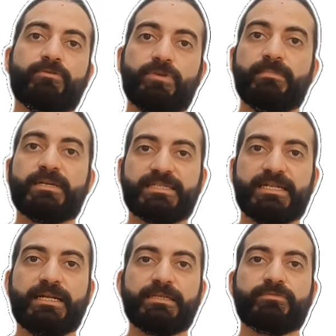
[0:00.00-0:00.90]
We must
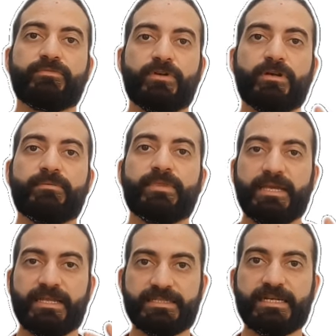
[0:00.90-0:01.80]
start from the
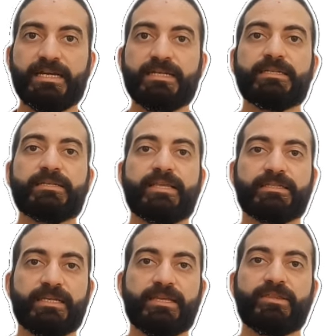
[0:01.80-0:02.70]
inside,
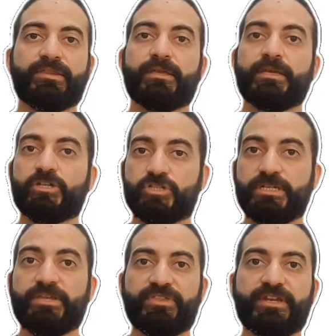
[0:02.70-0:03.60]
that is
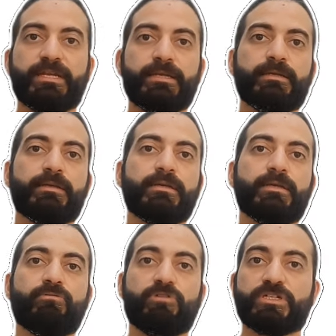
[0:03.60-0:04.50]
g3,
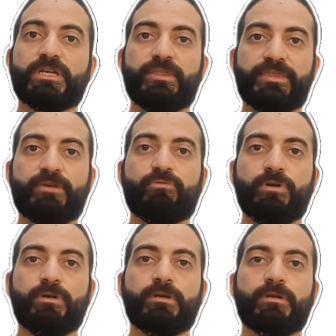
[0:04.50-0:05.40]
which is
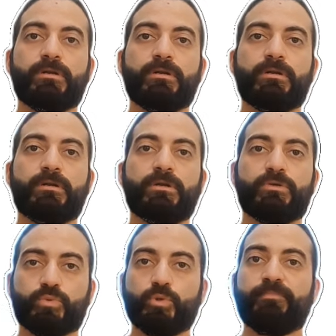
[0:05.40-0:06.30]
equal
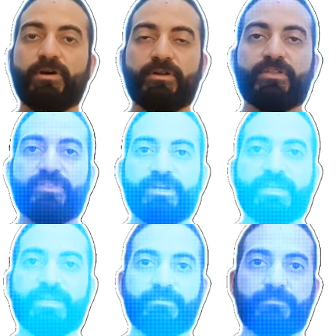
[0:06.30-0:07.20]
2 power
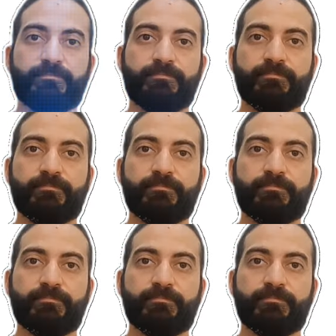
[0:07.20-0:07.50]
3.